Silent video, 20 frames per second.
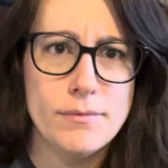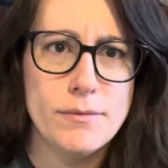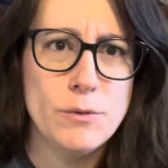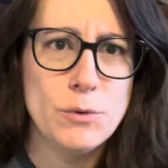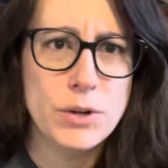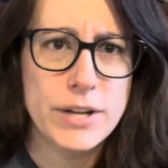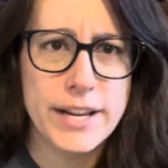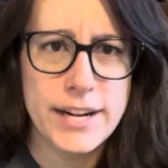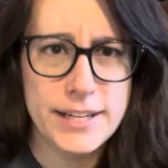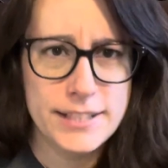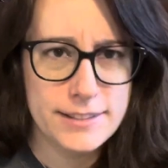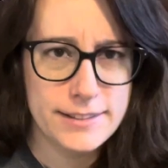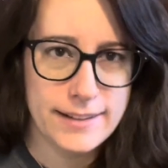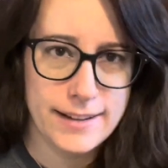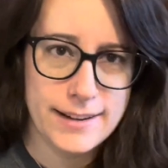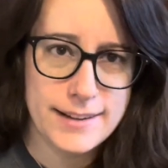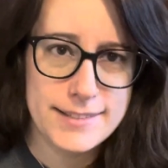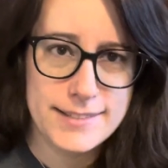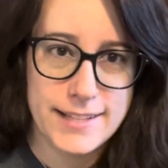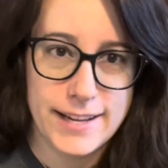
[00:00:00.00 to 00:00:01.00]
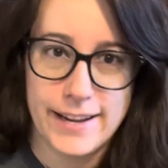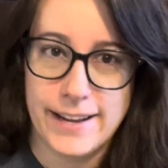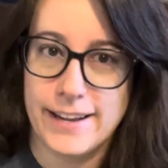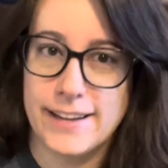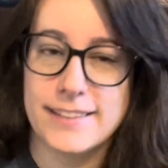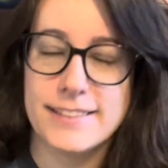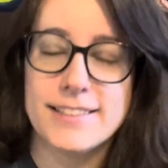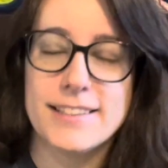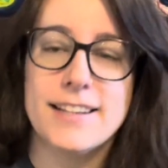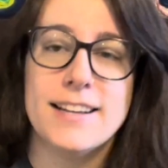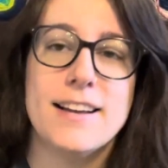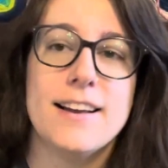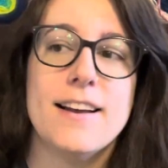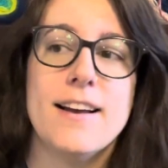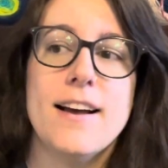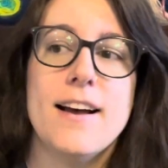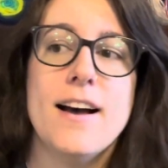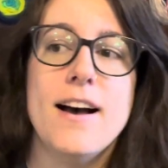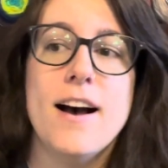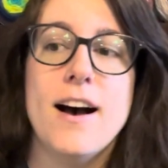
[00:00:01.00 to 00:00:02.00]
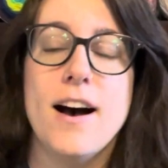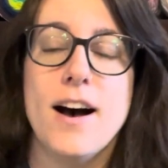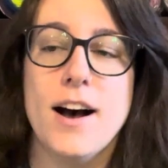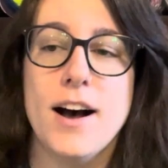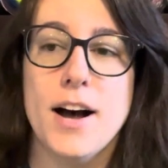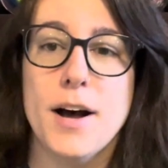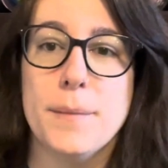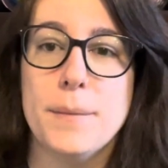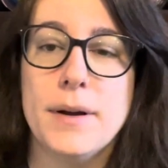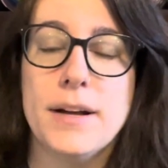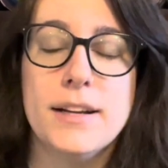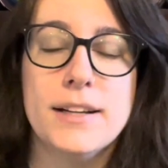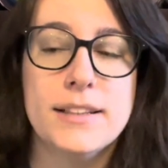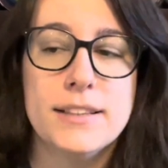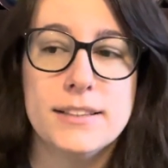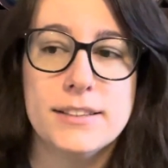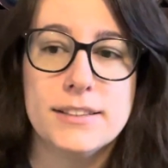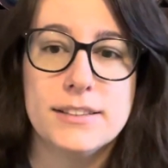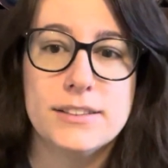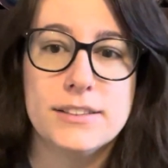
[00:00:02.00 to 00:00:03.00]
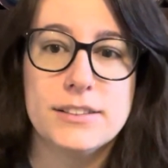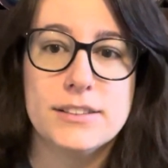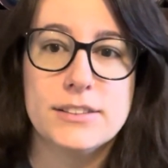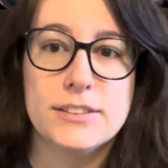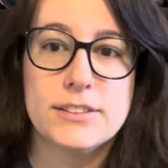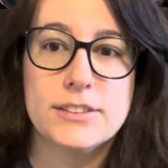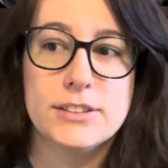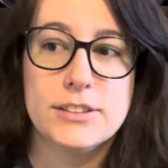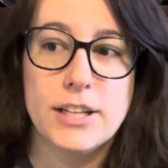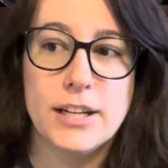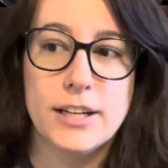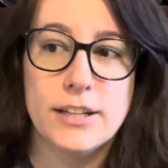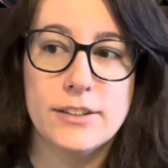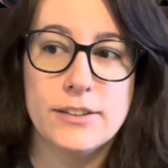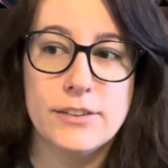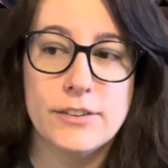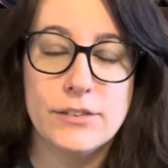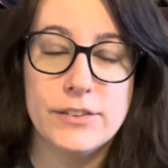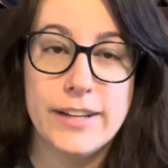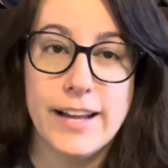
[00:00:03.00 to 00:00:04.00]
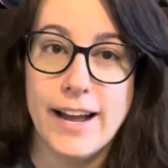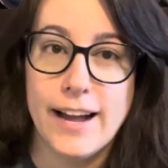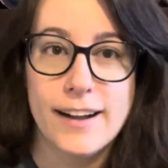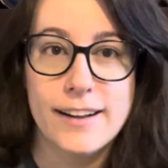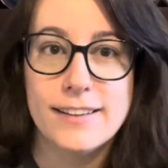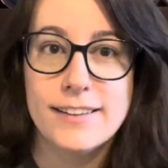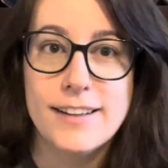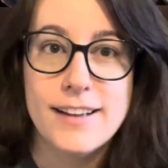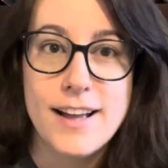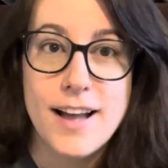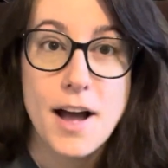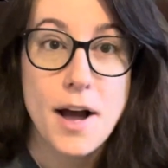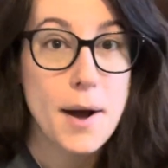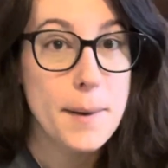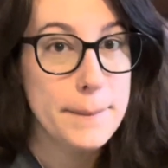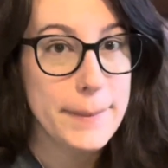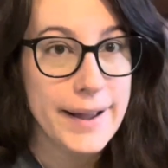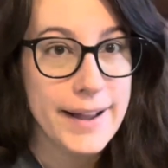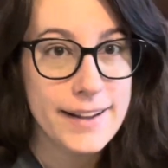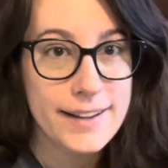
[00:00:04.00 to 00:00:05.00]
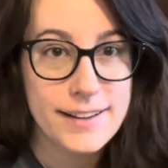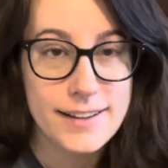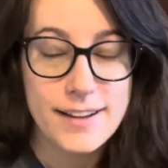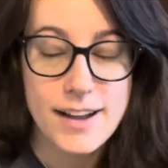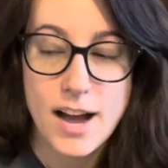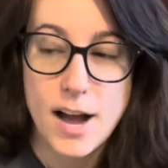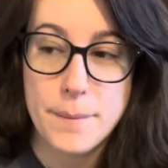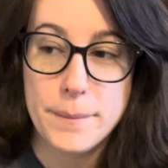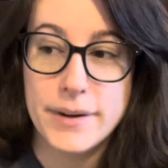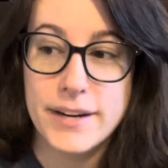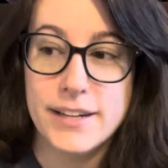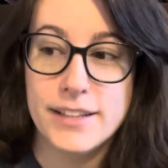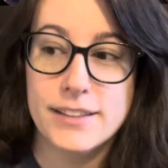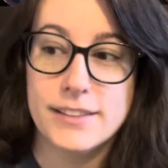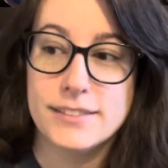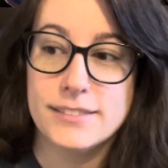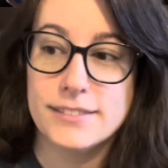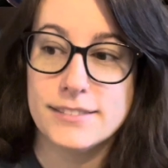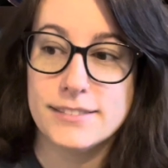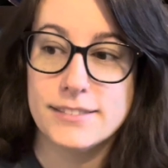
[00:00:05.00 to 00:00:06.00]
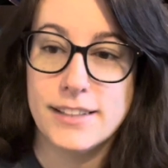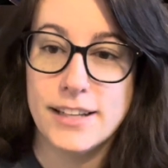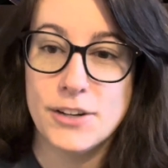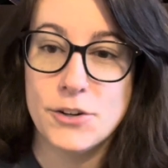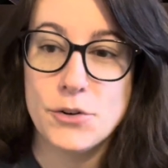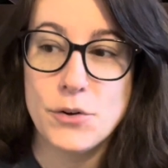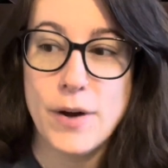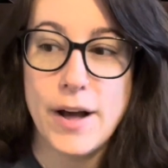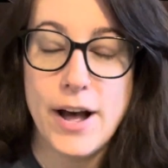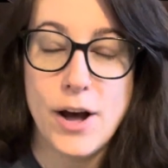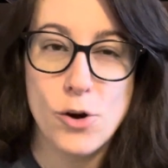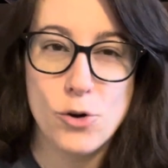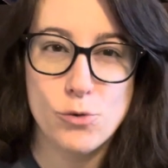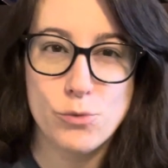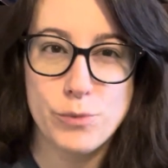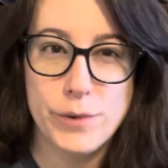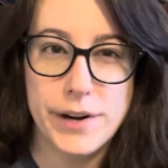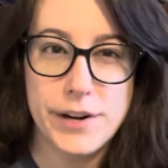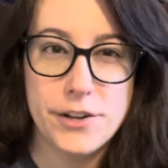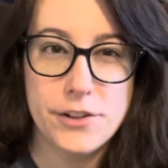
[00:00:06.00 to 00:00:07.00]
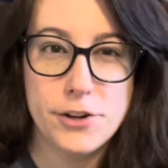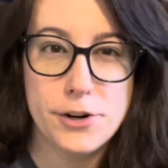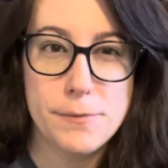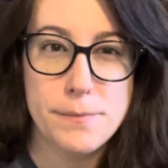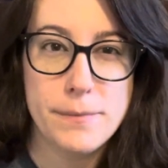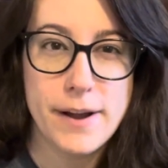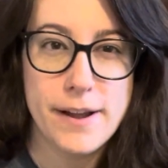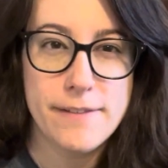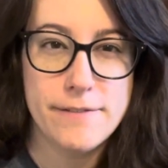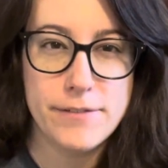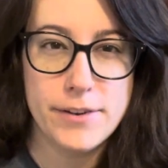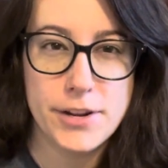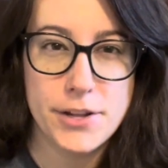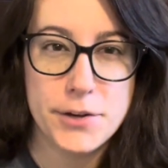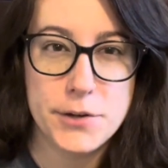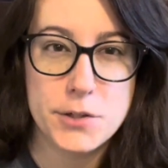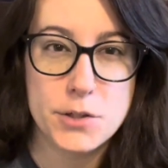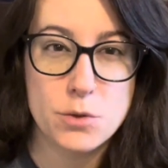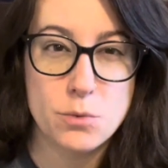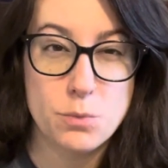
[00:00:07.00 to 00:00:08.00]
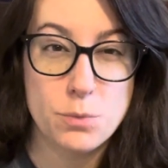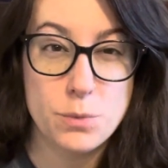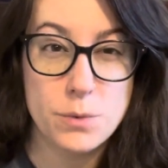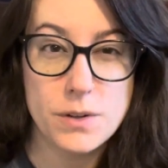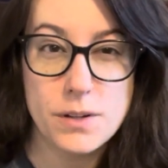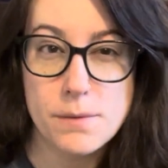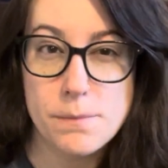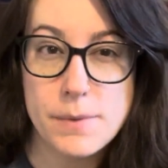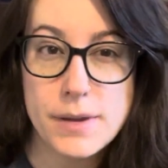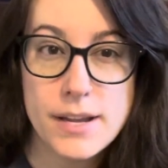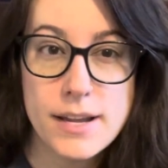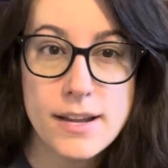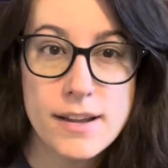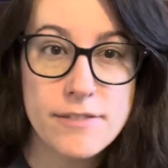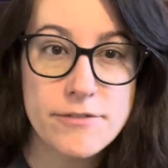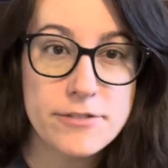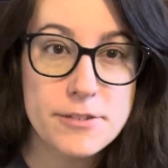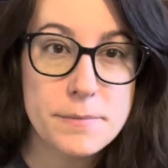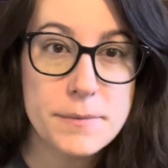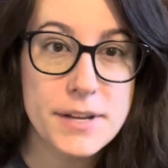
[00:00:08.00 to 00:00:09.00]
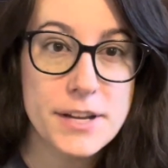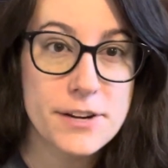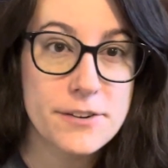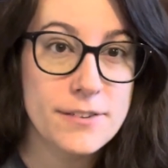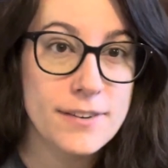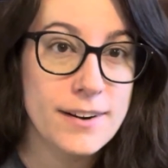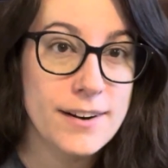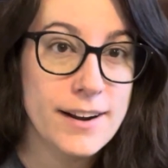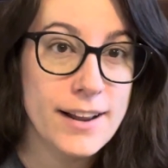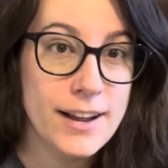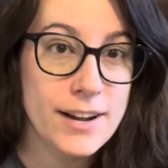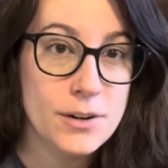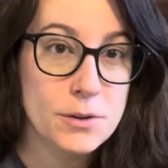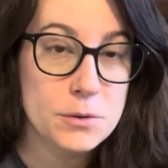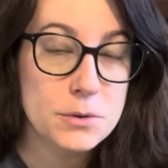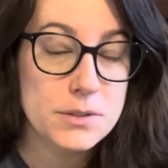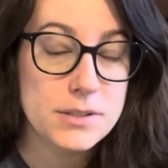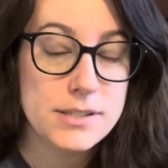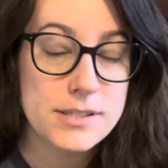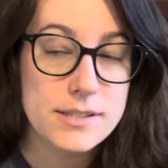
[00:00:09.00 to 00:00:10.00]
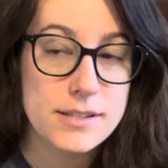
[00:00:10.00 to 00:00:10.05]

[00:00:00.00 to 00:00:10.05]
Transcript: We'll get into that in a second. Um, so yeah I'm back. I'm gonna, I don't know how regular my videos will be from here on out,